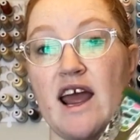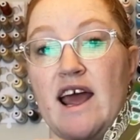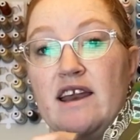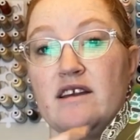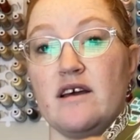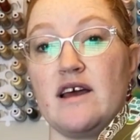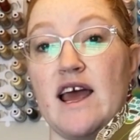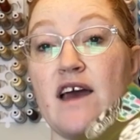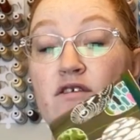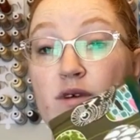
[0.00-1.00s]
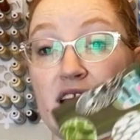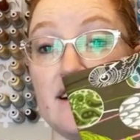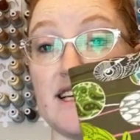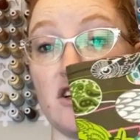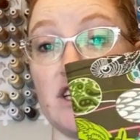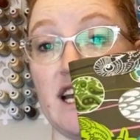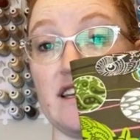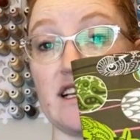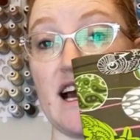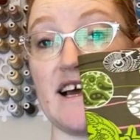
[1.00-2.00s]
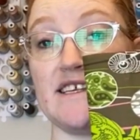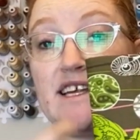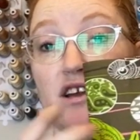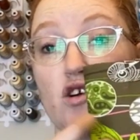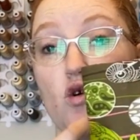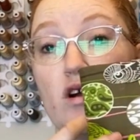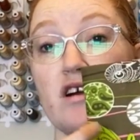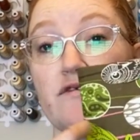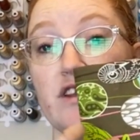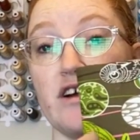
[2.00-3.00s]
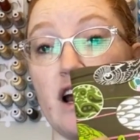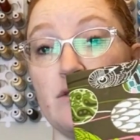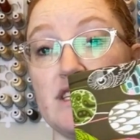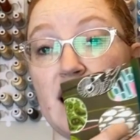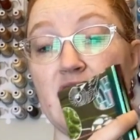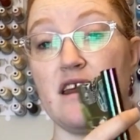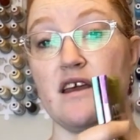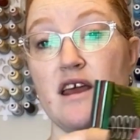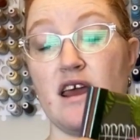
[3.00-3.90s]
and everyone else actually in the class did cork for their outside.